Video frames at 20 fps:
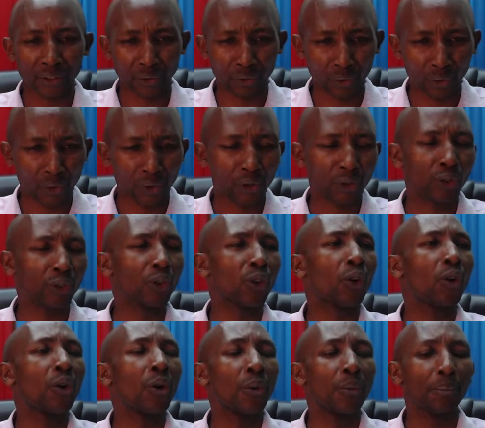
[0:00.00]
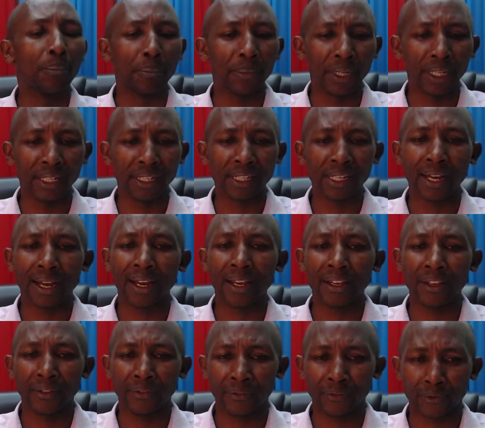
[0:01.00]
a social media
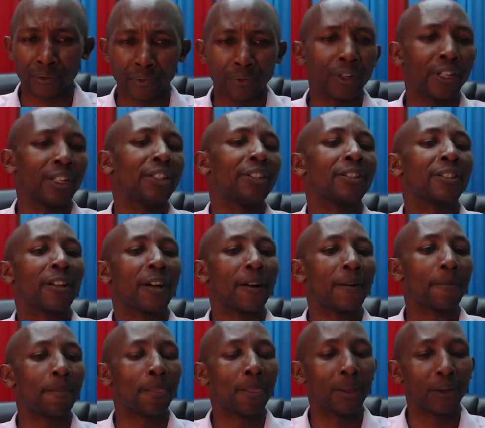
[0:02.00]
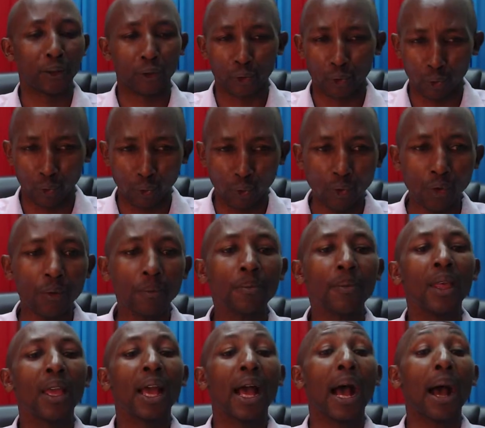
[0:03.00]
influencer. 2.
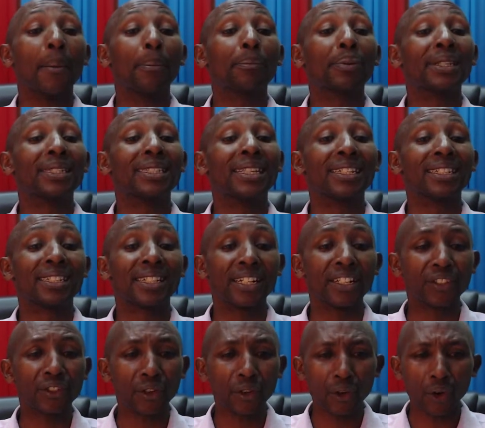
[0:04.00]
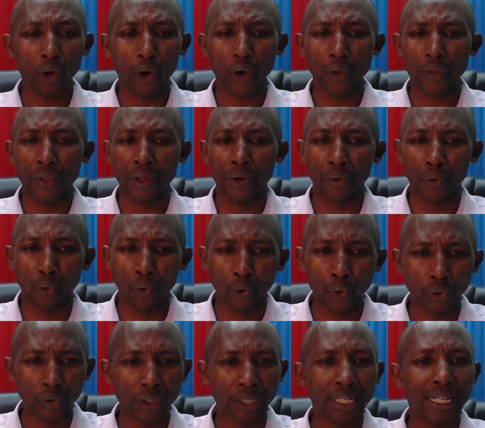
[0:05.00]
A presentation on the
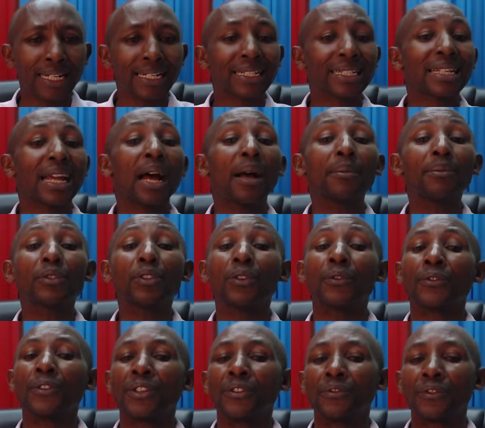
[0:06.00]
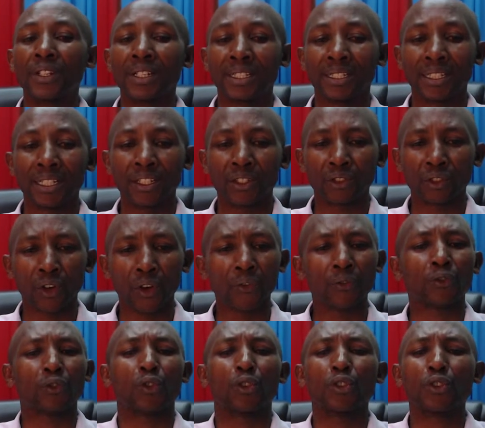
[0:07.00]
roles, terms of references
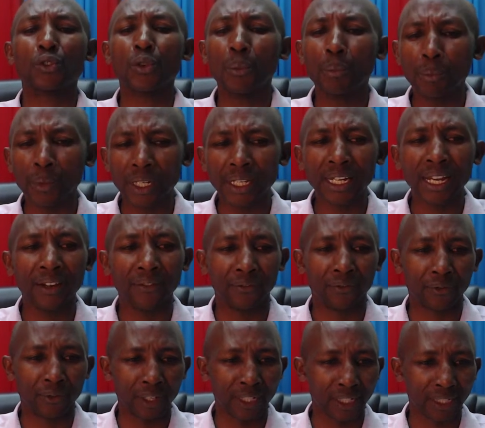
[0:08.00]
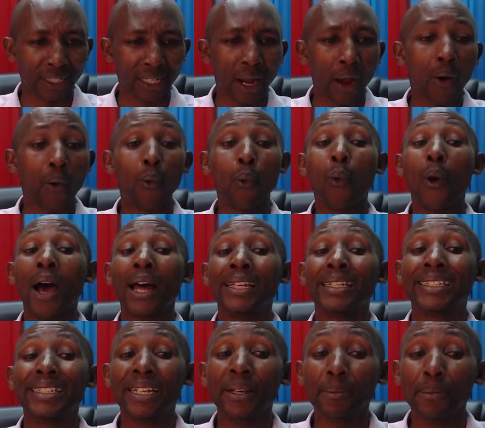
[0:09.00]
of social media influencer
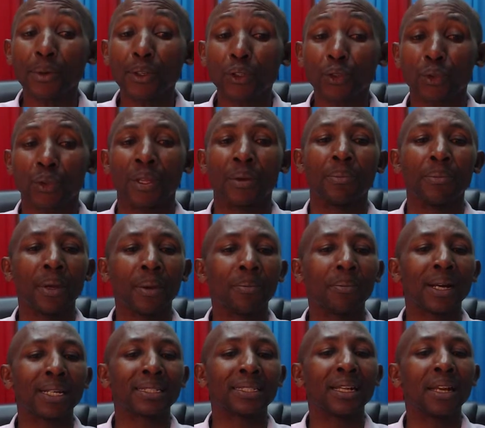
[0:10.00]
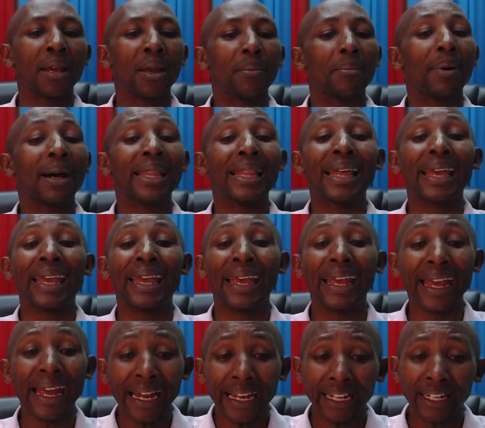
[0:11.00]
were tabled to the members by the
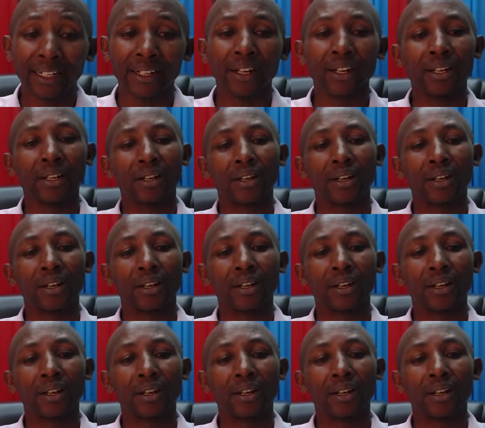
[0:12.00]
head